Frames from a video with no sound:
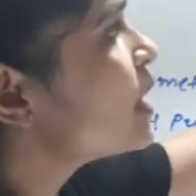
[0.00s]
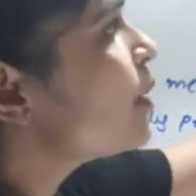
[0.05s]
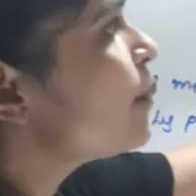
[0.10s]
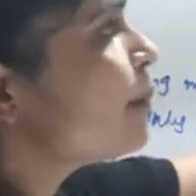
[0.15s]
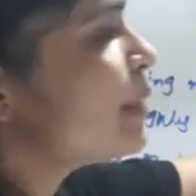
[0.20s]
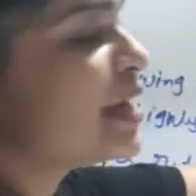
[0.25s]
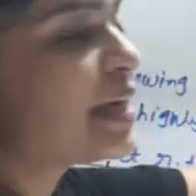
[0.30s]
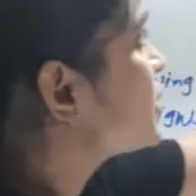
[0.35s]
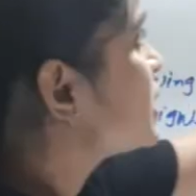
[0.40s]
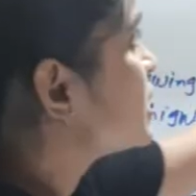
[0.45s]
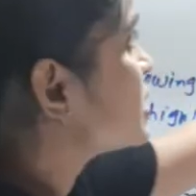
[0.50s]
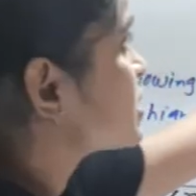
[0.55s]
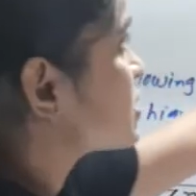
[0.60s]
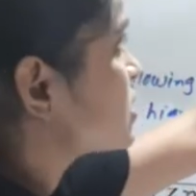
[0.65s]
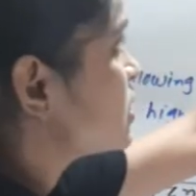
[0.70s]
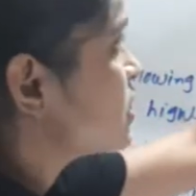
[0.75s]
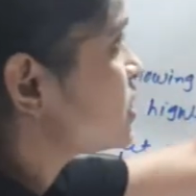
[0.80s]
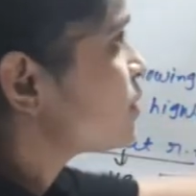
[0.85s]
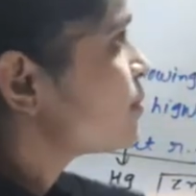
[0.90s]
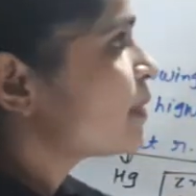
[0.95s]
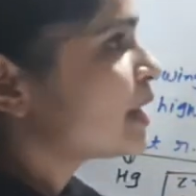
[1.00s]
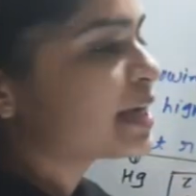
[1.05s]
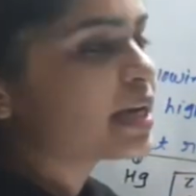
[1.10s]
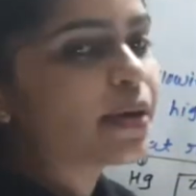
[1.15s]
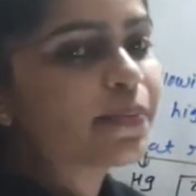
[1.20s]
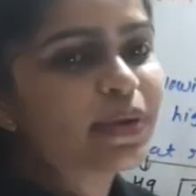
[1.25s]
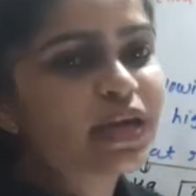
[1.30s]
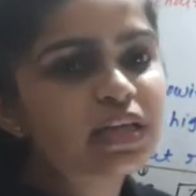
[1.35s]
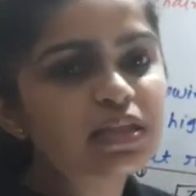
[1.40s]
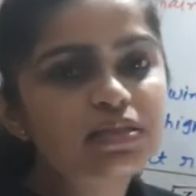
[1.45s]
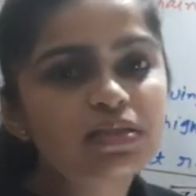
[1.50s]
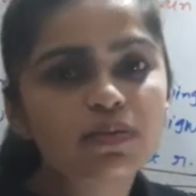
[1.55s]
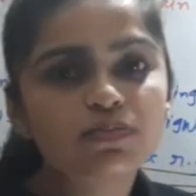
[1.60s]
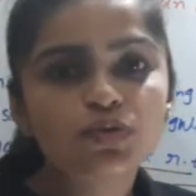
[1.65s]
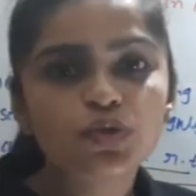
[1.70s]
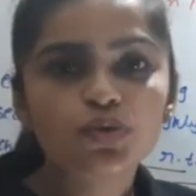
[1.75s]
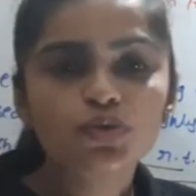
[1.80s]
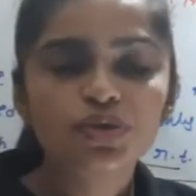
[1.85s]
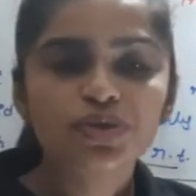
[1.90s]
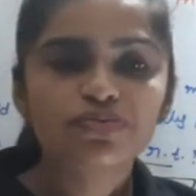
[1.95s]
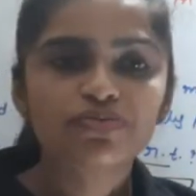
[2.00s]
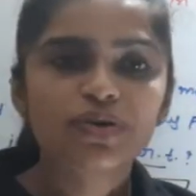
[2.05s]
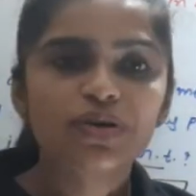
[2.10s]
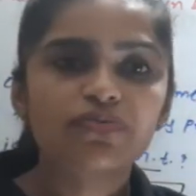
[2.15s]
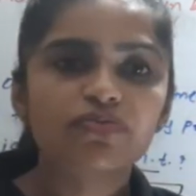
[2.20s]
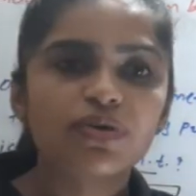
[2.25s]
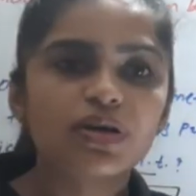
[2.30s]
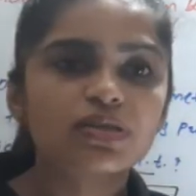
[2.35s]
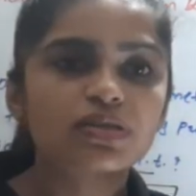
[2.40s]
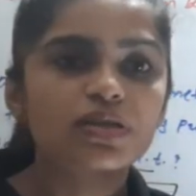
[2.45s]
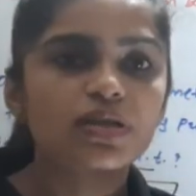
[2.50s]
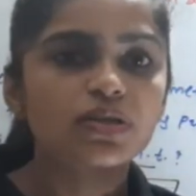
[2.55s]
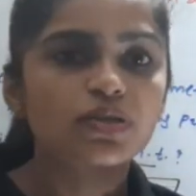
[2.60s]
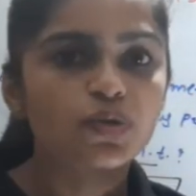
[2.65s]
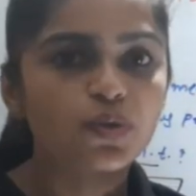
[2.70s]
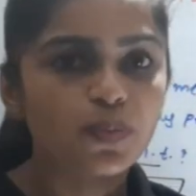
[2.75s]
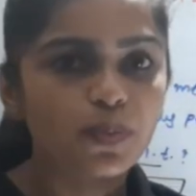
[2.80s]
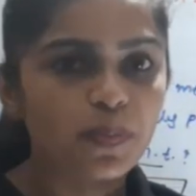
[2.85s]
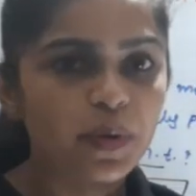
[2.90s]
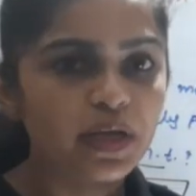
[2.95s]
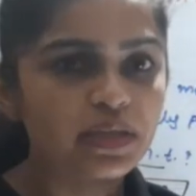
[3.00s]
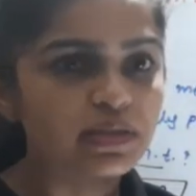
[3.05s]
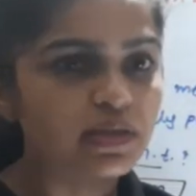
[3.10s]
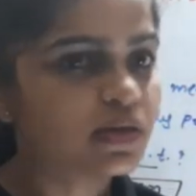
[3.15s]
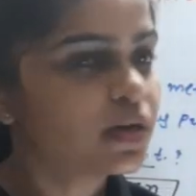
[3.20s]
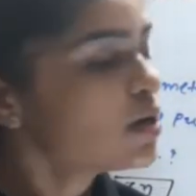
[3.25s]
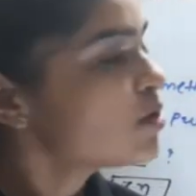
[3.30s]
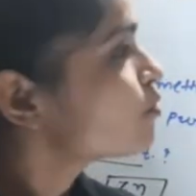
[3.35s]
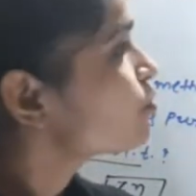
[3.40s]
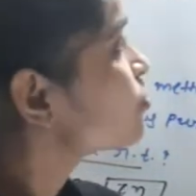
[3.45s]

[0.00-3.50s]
Is in the metamerism two different functional group present.